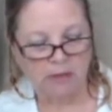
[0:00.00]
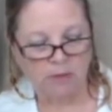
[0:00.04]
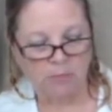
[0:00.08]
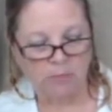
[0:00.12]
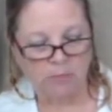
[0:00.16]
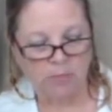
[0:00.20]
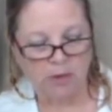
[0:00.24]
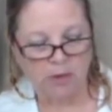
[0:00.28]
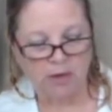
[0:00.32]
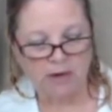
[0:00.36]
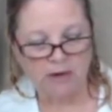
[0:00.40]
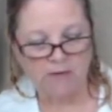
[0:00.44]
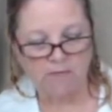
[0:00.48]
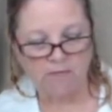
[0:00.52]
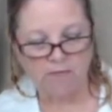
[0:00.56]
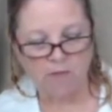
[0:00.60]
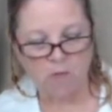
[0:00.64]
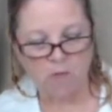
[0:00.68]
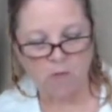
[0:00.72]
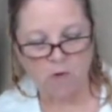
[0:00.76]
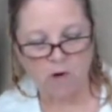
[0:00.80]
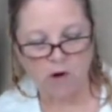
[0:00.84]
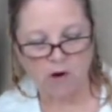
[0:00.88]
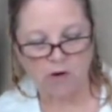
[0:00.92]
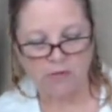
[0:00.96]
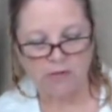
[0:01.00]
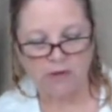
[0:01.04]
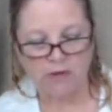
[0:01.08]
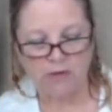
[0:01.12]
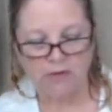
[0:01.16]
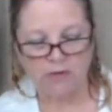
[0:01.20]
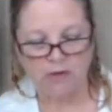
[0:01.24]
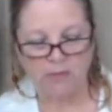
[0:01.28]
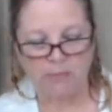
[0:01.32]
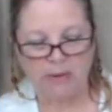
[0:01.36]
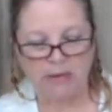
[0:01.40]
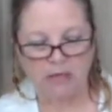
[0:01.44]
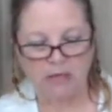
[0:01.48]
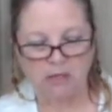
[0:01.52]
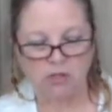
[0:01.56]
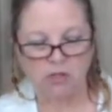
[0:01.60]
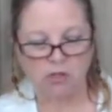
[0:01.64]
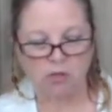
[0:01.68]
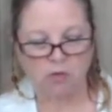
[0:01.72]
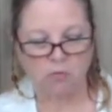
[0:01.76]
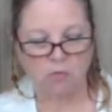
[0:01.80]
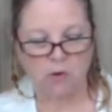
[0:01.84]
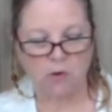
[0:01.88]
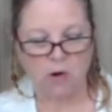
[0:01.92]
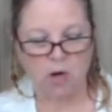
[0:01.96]
bring forth the best
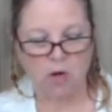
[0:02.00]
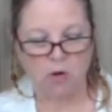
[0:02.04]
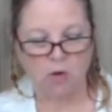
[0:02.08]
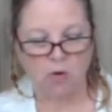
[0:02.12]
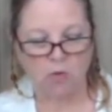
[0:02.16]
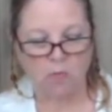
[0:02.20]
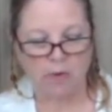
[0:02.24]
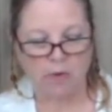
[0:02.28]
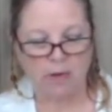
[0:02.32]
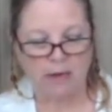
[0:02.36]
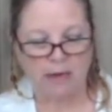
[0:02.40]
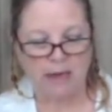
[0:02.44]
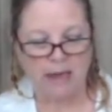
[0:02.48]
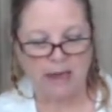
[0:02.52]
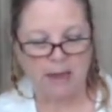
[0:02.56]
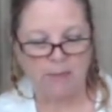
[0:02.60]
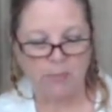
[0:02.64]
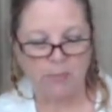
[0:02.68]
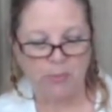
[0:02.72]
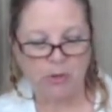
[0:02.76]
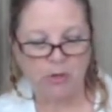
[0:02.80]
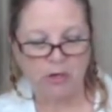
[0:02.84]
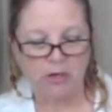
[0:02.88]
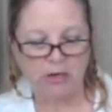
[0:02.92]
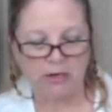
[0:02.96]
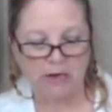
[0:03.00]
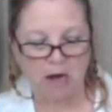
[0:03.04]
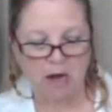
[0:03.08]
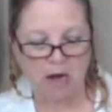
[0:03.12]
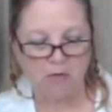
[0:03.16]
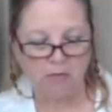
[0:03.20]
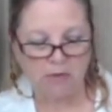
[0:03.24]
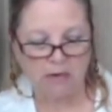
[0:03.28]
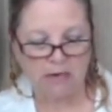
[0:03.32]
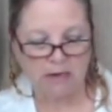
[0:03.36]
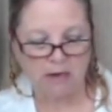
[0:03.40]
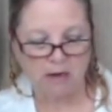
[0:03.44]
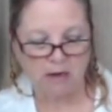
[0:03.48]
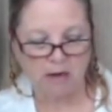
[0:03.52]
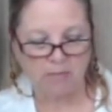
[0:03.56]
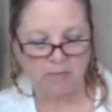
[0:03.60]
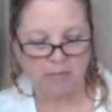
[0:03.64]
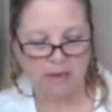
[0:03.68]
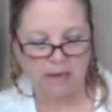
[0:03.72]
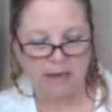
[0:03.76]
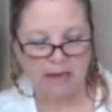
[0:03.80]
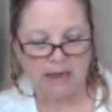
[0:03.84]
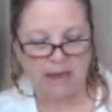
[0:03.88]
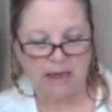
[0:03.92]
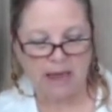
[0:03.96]
robe, and put it on him,
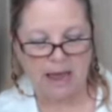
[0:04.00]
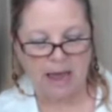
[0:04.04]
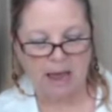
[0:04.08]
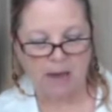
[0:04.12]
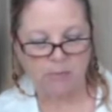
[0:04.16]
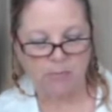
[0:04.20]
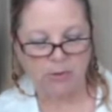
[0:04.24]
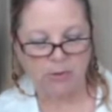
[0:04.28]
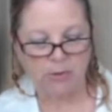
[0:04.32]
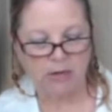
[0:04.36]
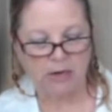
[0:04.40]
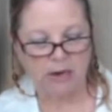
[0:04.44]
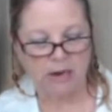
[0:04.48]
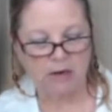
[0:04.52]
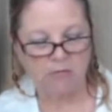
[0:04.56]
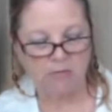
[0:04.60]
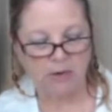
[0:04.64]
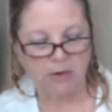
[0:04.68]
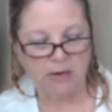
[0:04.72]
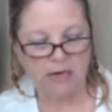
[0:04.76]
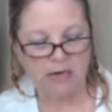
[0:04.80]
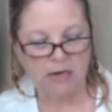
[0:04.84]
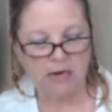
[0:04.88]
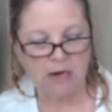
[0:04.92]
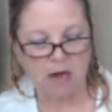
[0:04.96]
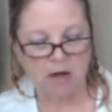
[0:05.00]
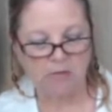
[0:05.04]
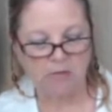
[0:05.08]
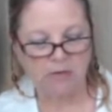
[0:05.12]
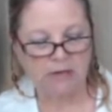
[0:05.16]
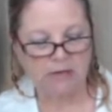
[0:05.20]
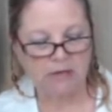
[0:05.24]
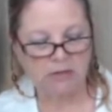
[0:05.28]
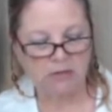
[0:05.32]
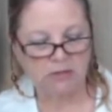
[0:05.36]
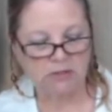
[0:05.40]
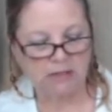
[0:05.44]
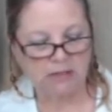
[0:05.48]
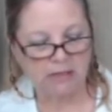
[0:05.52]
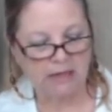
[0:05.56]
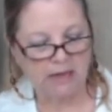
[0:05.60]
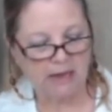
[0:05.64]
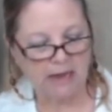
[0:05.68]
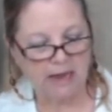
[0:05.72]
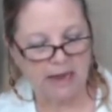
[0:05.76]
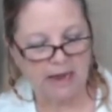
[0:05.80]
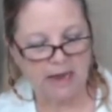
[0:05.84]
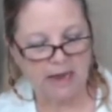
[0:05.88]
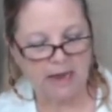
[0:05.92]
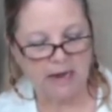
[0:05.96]
and put a ring on his
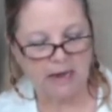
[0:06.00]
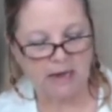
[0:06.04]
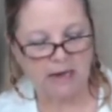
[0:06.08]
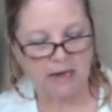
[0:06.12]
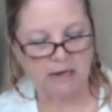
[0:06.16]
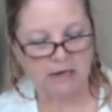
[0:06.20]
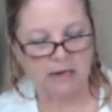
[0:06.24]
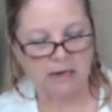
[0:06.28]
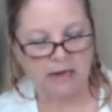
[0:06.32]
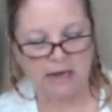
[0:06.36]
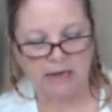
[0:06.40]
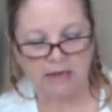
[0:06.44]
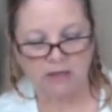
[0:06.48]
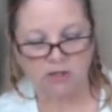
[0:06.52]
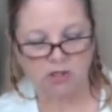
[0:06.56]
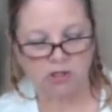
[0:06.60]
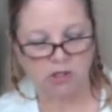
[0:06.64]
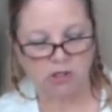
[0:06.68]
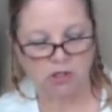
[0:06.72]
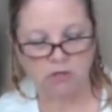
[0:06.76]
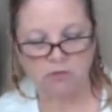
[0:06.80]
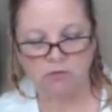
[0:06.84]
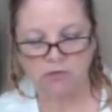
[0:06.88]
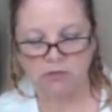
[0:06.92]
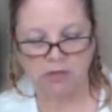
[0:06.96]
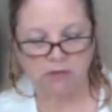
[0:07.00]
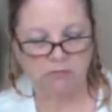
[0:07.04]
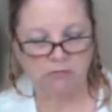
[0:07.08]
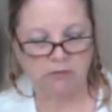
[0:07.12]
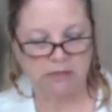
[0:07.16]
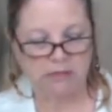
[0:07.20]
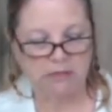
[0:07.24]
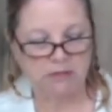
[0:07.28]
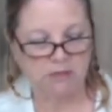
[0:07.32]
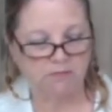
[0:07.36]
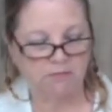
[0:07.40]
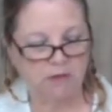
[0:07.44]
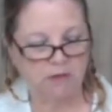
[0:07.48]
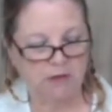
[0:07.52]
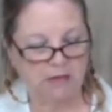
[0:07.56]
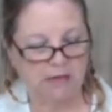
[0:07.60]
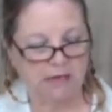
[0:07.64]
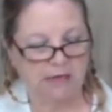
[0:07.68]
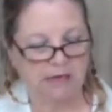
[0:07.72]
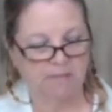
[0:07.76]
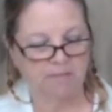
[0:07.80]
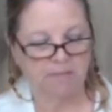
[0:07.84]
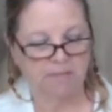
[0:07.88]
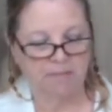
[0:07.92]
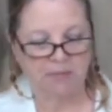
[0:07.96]
hand, and shoes on his feet,
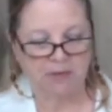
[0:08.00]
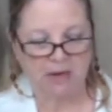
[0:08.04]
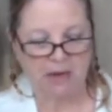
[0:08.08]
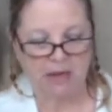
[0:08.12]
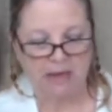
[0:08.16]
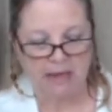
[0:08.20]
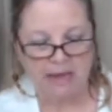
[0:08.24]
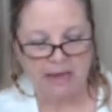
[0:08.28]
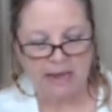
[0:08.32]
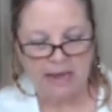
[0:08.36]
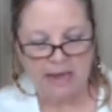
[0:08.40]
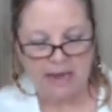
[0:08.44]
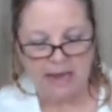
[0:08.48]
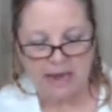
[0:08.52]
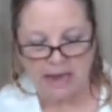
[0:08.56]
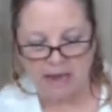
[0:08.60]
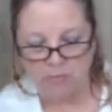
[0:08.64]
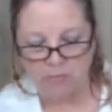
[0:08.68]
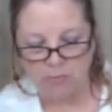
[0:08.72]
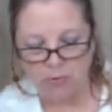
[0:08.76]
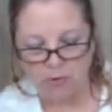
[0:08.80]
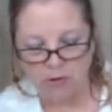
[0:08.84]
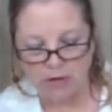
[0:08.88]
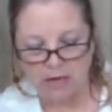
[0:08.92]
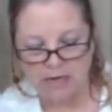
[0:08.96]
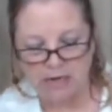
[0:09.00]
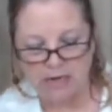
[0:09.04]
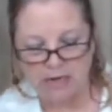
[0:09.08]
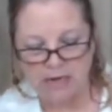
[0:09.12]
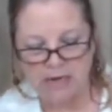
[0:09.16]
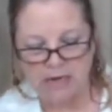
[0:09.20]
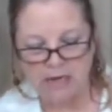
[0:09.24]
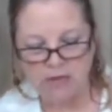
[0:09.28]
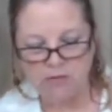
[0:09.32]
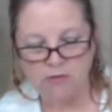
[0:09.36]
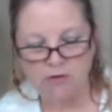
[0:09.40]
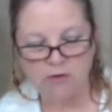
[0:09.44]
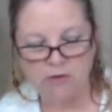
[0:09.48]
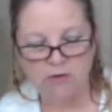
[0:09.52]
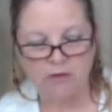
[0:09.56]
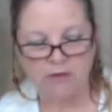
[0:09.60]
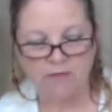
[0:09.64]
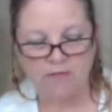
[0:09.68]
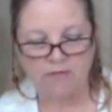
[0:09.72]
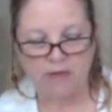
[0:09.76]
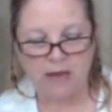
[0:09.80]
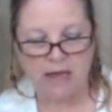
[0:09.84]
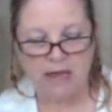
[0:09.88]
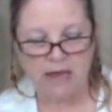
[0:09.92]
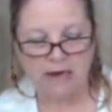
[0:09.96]
and bring hither the
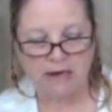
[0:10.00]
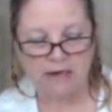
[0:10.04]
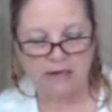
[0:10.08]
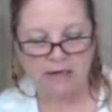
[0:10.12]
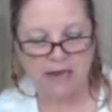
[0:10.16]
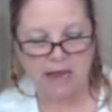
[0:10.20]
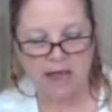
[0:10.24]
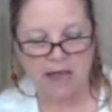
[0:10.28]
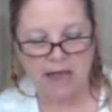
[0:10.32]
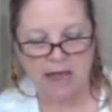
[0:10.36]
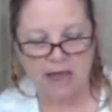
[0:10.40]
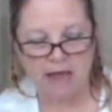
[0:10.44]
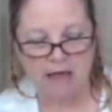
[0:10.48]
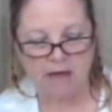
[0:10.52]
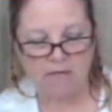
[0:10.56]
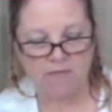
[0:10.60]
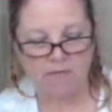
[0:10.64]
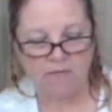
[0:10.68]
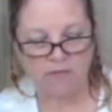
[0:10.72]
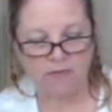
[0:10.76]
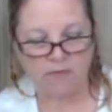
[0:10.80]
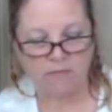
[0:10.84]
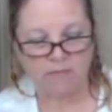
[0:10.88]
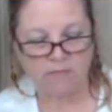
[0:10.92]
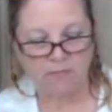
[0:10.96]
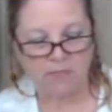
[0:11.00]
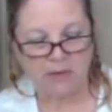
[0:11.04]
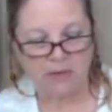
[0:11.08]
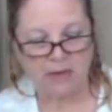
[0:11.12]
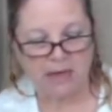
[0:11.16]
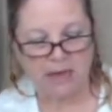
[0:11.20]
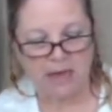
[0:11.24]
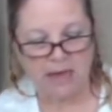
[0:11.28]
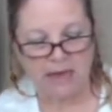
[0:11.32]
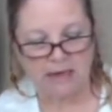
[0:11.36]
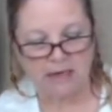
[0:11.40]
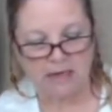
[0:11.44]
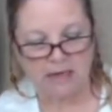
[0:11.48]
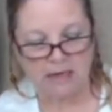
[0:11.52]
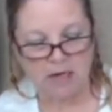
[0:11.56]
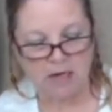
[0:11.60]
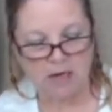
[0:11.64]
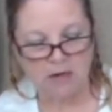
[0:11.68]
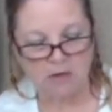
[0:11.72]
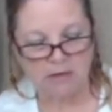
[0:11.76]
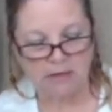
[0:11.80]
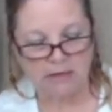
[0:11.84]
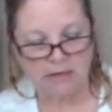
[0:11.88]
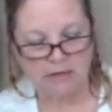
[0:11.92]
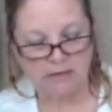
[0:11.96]
fatted calf, and
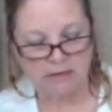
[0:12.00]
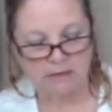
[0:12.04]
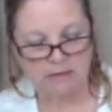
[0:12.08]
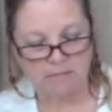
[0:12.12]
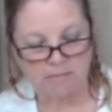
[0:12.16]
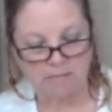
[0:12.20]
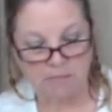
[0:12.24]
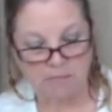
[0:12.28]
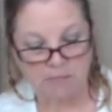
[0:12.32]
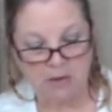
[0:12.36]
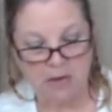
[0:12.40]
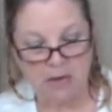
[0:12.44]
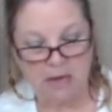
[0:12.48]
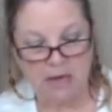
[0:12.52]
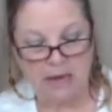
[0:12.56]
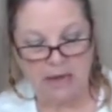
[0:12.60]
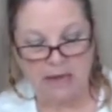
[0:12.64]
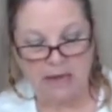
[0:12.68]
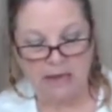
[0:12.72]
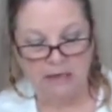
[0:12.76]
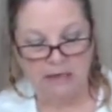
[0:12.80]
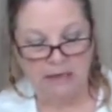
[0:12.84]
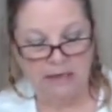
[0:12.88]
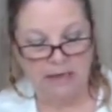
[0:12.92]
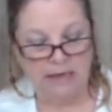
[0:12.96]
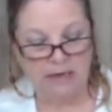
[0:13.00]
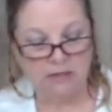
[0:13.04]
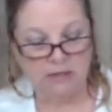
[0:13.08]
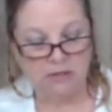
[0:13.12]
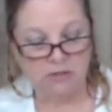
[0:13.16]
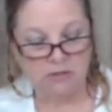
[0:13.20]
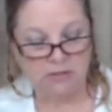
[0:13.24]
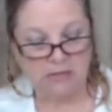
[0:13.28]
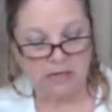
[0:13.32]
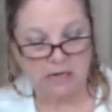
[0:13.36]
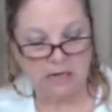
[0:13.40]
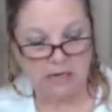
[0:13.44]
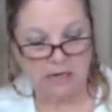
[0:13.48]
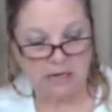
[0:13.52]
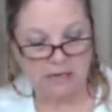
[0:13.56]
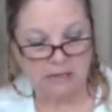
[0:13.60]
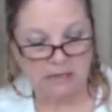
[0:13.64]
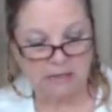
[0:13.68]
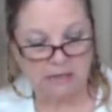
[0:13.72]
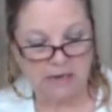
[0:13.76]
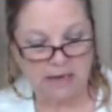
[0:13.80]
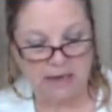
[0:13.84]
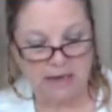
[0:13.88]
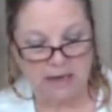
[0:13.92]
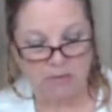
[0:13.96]
kill it, and let us
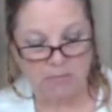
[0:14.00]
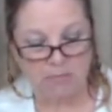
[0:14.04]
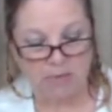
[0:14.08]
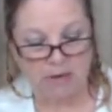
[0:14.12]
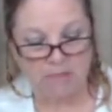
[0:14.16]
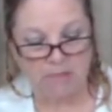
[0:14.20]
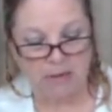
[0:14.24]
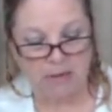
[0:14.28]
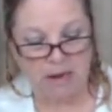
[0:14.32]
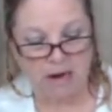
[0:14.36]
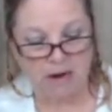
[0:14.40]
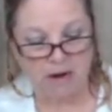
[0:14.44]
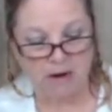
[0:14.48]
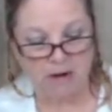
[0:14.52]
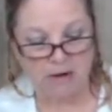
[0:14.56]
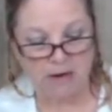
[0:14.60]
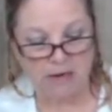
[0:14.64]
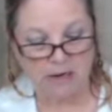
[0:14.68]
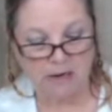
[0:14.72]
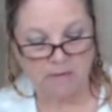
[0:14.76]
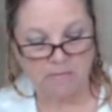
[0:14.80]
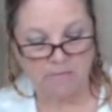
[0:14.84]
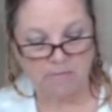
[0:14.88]
eat and be merry.